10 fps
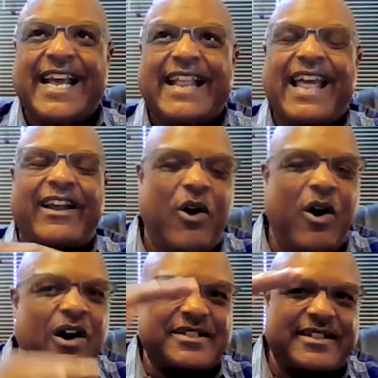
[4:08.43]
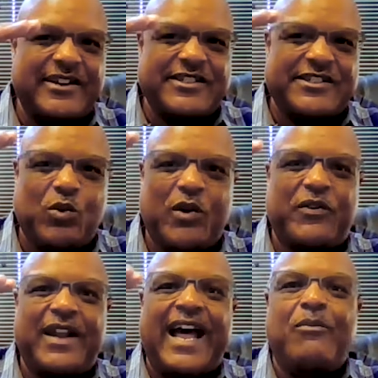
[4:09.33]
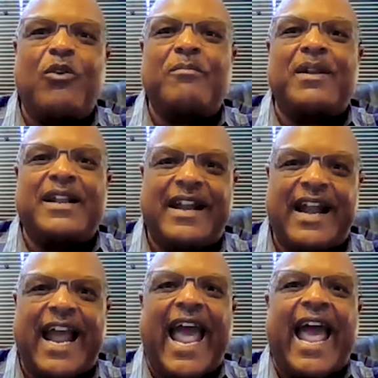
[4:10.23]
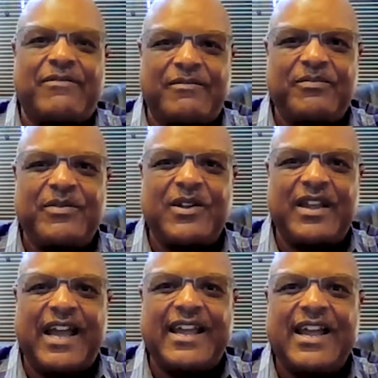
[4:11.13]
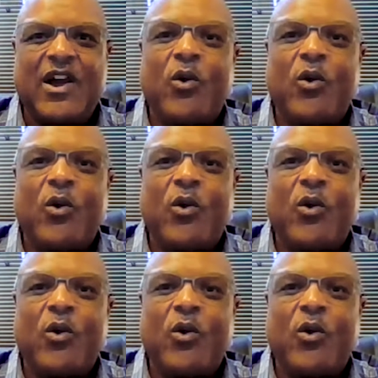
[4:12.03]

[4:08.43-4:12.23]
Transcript: that cost there is worth a lot more money than I have. Okay,